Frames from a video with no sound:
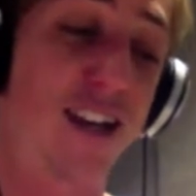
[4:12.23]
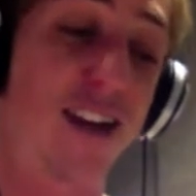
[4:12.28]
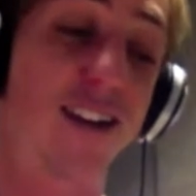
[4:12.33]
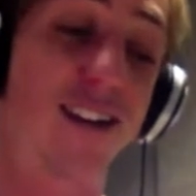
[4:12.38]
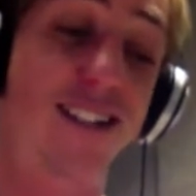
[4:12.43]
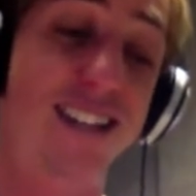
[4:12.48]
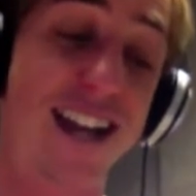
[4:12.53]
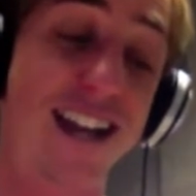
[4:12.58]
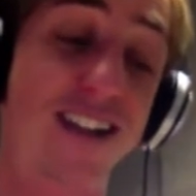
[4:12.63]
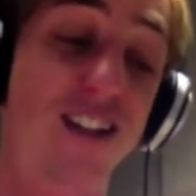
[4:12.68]

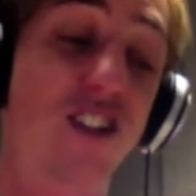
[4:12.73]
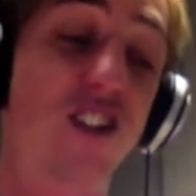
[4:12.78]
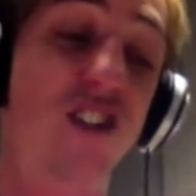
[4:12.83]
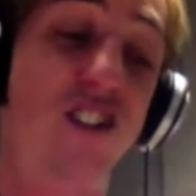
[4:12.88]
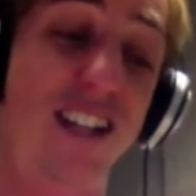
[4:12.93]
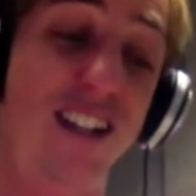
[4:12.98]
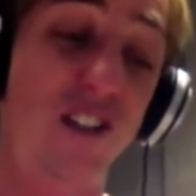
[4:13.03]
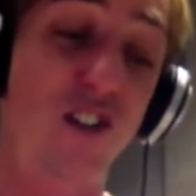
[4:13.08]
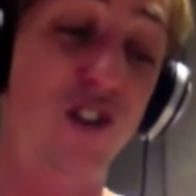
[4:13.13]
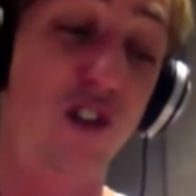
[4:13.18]
exact
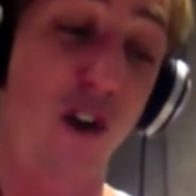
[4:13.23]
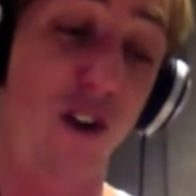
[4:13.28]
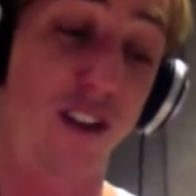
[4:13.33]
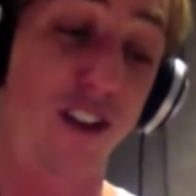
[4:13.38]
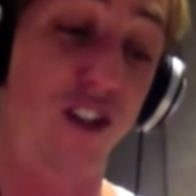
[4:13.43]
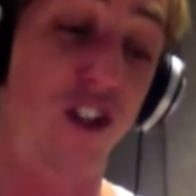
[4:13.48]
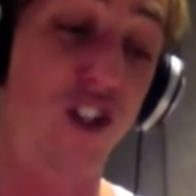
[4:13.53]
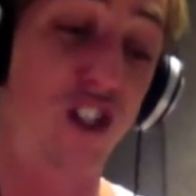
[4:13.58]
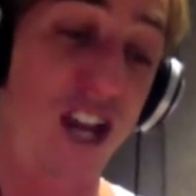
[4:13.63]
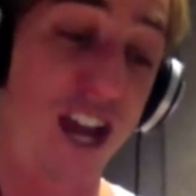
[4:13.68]

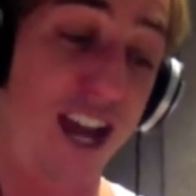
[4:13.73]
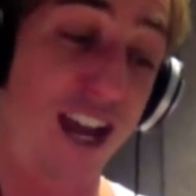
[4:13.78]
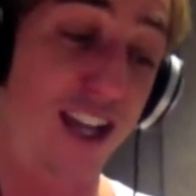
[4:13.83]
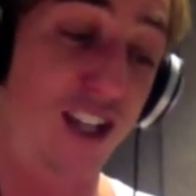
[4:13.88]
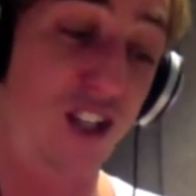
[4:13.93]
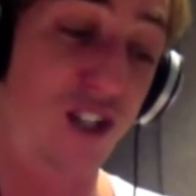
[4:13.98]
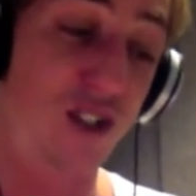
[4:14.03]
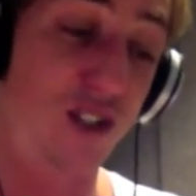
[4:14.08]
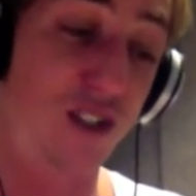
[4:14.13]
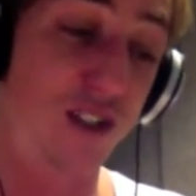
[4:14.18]
$6
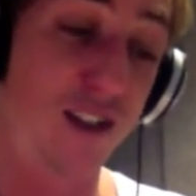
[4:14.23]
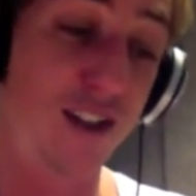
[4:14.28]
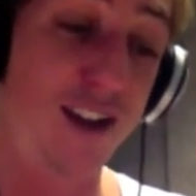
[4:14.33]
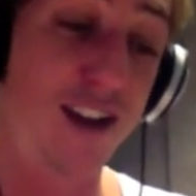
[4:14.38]
change.